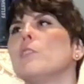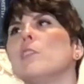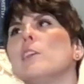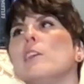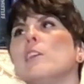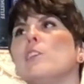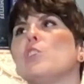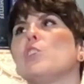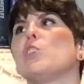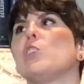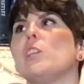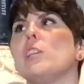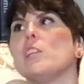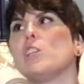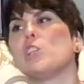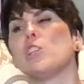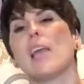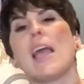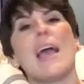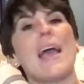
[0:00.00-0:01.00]

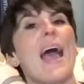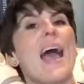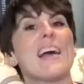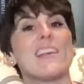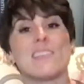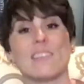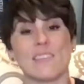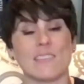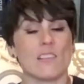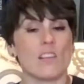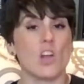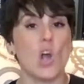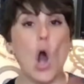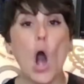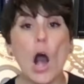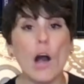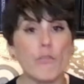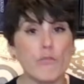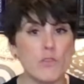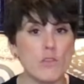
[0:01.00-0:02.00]
She has this
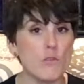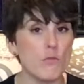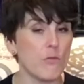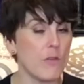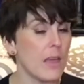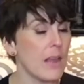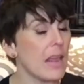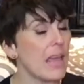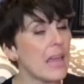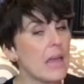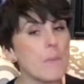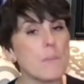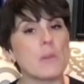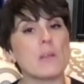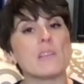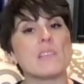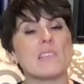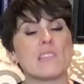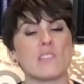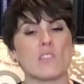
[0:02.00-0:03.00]
coughing fit.
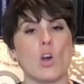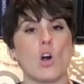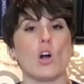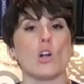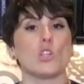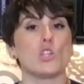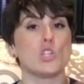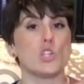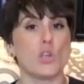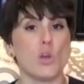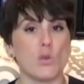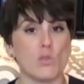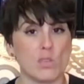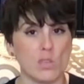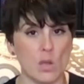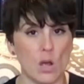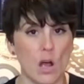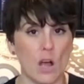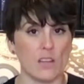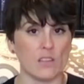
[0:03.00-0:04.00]
Ambulance is called. She goes to the
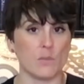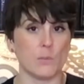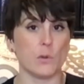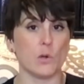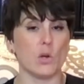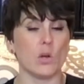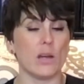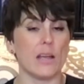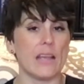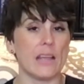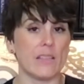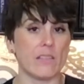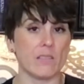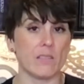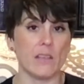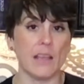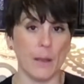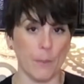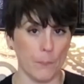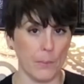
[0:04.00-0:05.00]
hospital, and
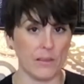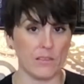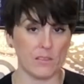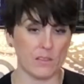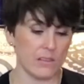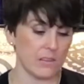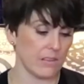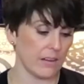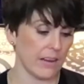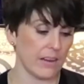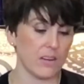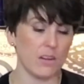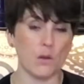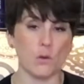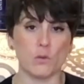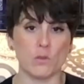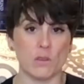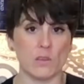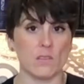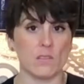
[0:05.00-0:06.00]
yeah, basically the
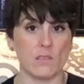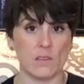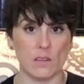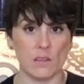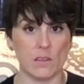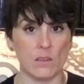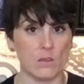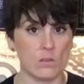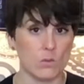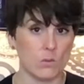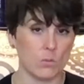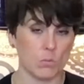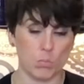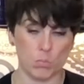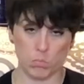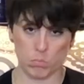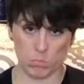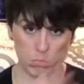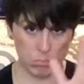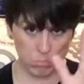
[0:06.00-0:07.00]
diagnosis is
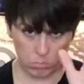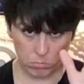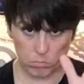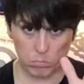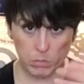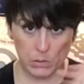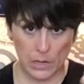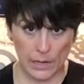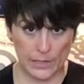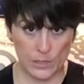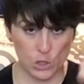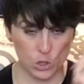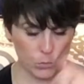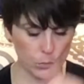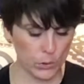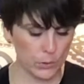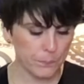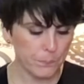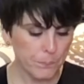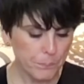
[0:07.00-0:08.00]
benign
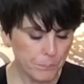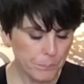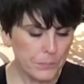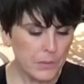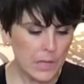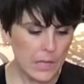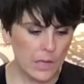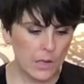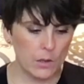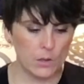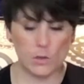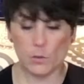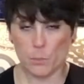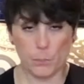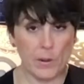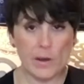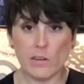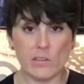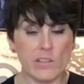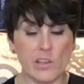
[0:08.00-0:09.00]
tumor.
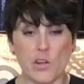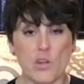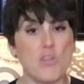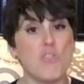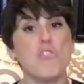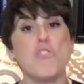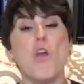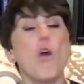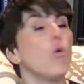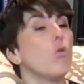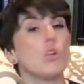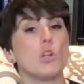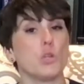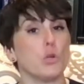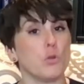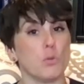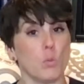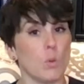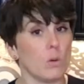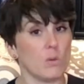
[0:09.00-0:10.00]
parents had no
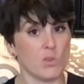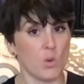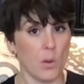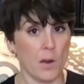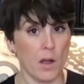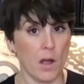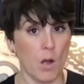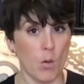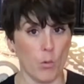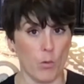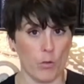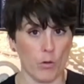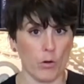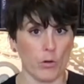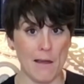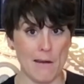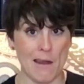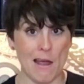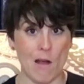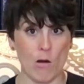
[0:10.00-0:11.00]
clue what was going on with her,
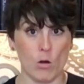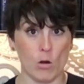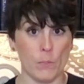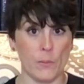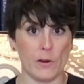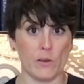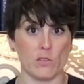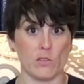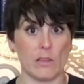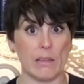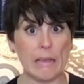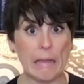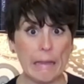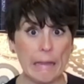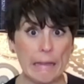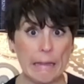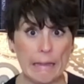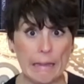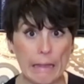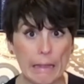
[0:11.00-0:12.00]
and now her parents are like,
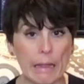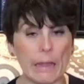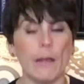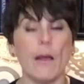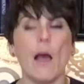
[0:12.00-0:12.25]
ugh.